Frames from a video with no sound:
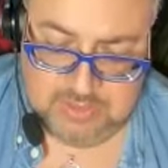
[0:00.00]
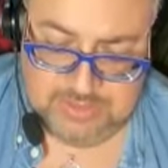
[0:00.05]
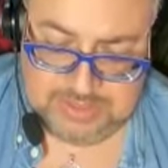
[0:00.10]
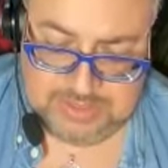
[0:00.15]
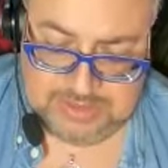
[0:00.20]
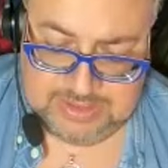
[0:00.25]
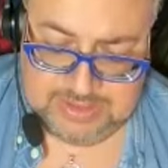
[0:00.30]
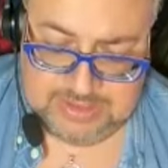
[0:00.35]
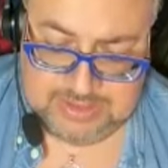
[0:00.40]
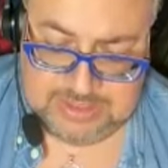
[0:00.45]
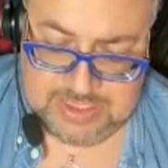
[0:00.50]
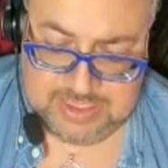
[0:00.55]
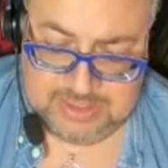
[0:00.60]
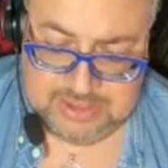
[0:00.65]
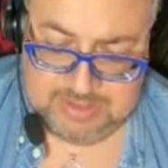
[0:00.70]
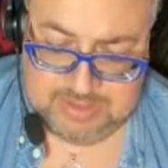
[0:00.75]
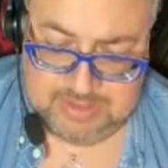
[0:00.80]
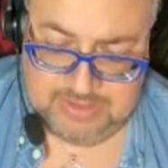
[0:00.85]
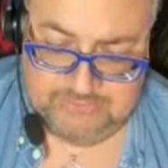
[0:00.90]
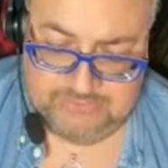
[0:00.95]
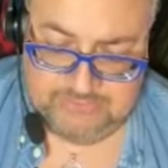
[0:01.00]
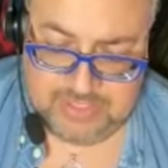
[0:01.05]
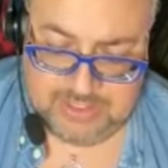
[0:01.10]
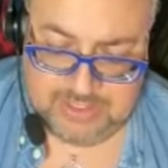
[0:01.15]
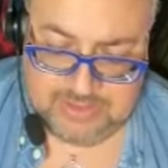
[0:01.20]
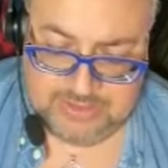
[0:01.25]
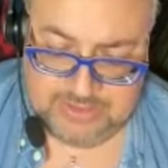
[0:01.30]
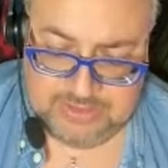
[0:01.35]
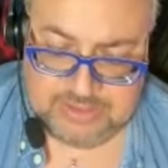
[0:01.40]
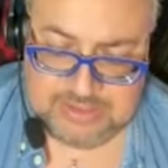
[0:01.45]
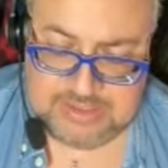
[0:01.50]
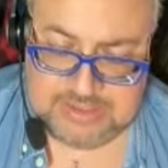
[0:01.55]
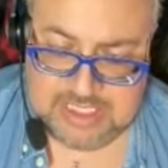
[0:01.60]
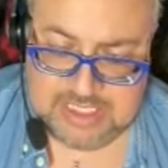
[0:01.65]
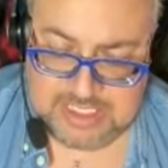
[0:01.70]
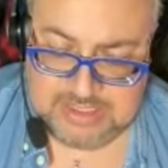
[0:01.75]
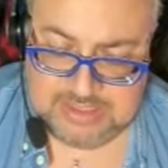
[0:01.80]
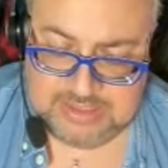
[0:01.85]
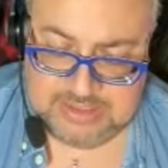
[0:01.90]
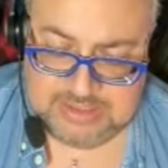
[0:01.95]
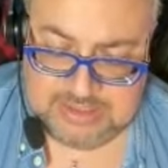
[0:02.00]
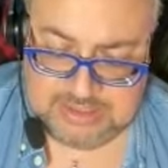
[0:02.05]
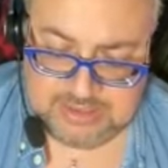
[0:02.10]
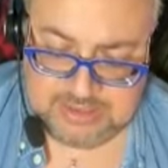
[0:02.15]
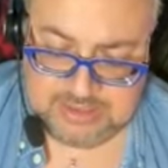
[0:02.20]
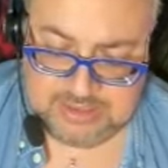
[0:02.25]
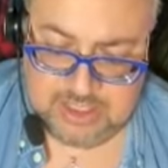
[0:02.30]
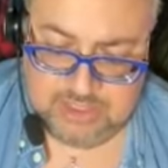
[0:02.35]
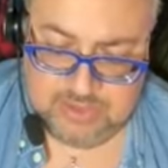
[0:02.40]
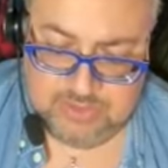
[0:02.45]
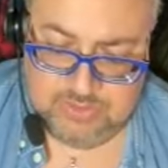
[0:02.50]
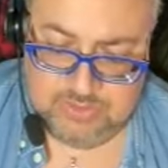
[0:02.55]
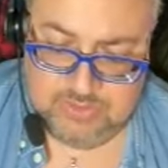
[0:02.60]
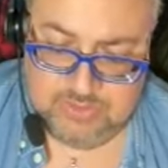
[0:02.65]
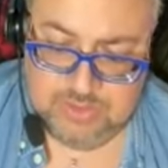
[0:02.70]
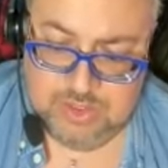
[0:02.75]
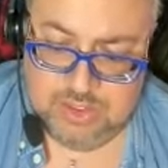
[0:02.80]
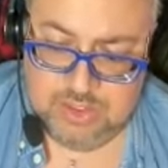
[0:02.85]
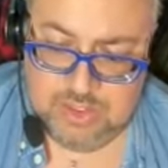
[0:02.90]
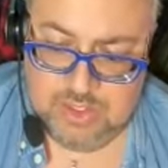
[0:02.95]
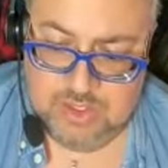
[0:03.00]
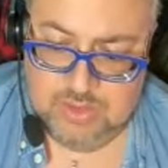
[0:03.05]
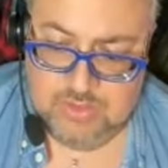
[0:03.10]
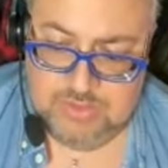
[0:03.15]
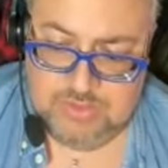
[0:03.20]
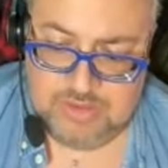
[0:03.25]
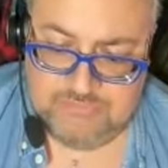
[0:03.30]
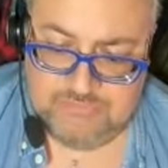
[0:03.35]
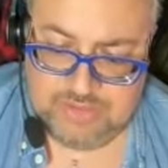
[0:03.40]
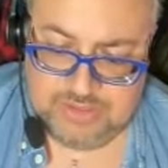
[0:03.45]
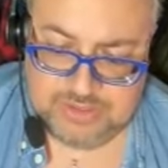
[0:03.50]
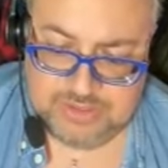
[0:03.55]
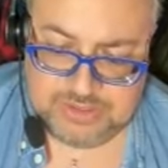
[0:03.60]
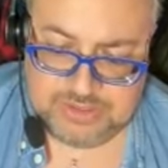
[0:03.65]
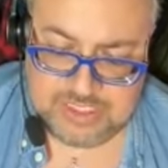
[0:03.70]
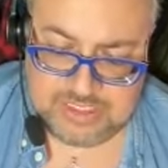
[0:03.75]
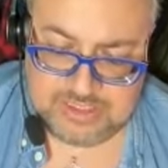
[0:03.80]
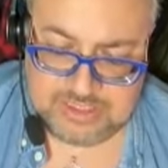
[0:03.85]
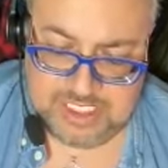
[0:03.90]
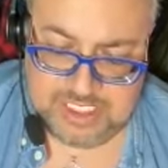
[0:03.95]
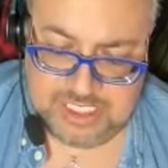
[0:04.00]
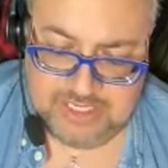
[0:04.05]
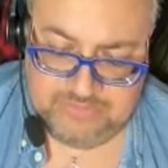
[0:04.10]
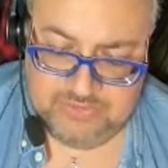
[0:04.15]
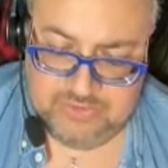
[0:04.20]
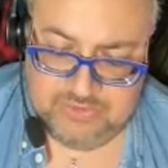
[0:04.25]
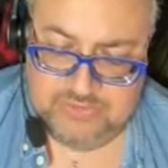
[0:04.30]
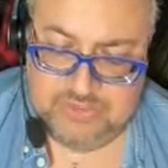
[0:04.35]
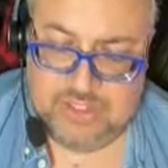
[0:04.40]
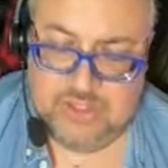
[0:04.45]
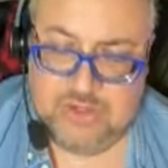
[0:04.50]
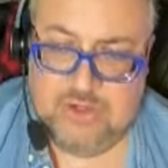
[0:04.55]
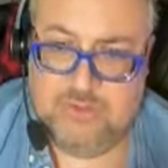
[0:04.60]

all right, so let's get into my fire signs. So with my fire signs, I have here